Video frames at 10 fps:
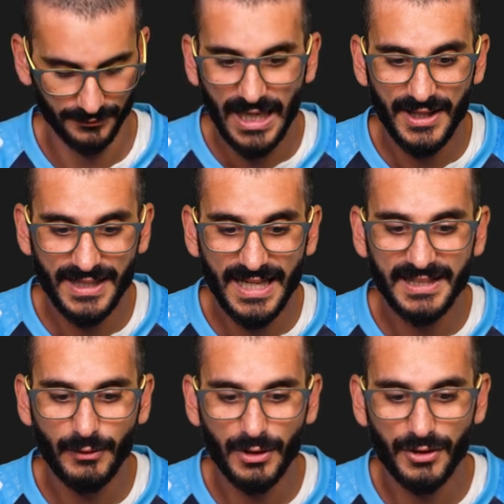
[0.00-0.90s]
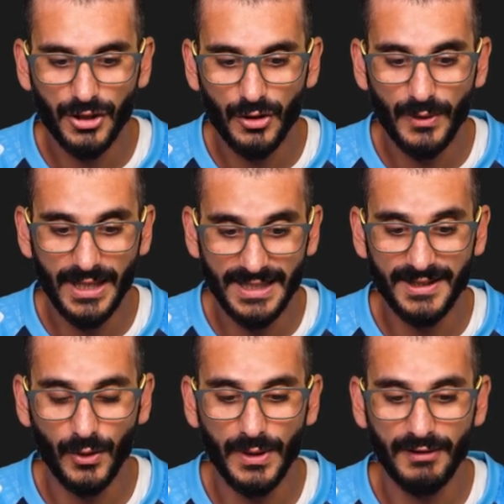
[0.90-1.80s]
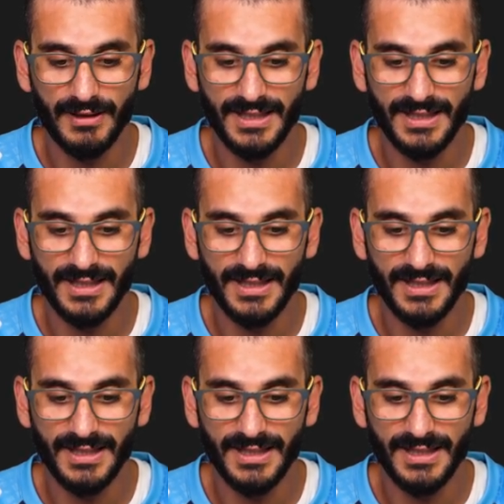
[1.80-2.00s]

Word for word: And the next thing we wanna do is the query